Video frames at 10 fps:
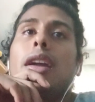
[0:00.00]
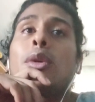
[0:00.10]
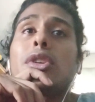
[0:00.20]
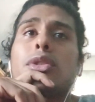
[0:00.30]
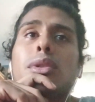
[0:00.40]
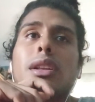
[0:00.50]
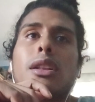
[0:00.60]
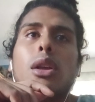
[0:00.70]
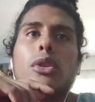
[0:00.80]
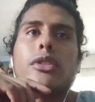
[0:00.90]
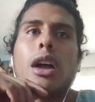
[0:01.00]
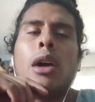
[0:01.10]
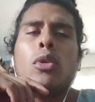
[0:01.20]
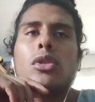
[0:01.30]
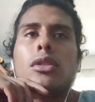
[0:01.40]
It was really close.
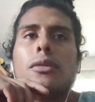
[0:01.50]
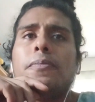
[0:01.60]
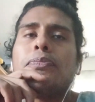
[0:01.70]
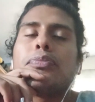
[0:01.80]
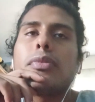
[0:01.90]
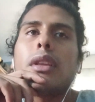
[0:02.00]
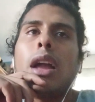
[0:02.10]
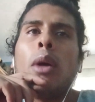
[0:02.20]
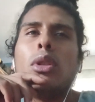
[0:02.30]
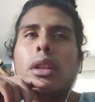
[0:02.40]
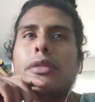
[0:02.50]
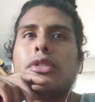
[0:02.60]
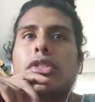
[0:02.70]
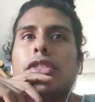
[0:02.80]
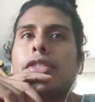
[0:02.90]
I would I would love
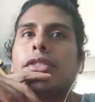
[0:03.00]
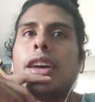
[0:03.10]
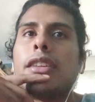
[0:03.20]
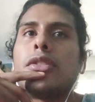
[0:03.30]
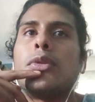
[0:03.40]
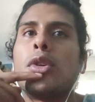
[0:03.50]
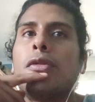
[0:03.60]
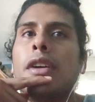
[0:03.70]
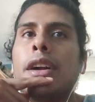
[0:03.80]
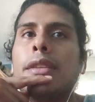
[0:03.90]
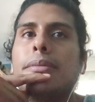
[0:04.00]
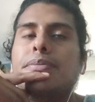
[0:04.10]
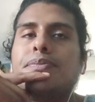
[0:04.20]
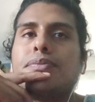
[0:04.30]
to see stats for the fight.